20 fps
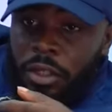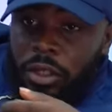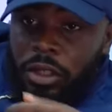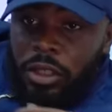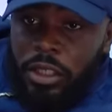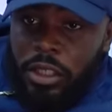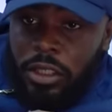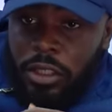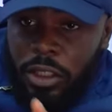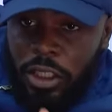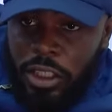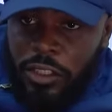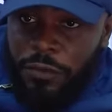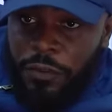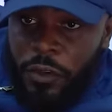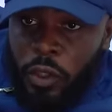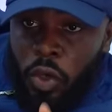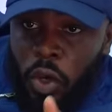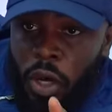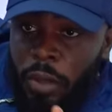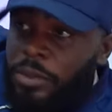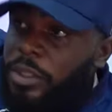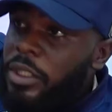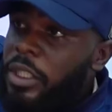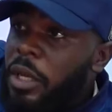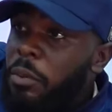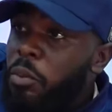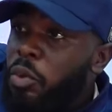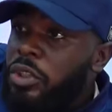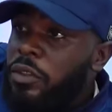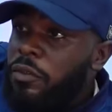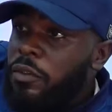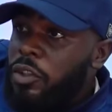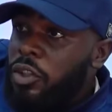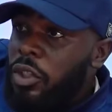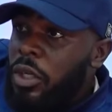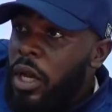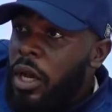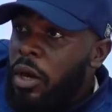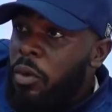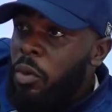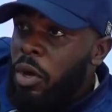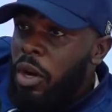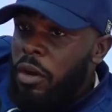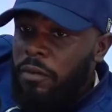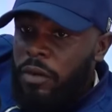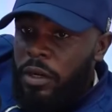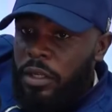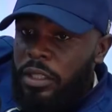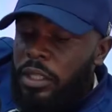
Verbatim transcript: The, this video, I'm seeing a motivational or whatever.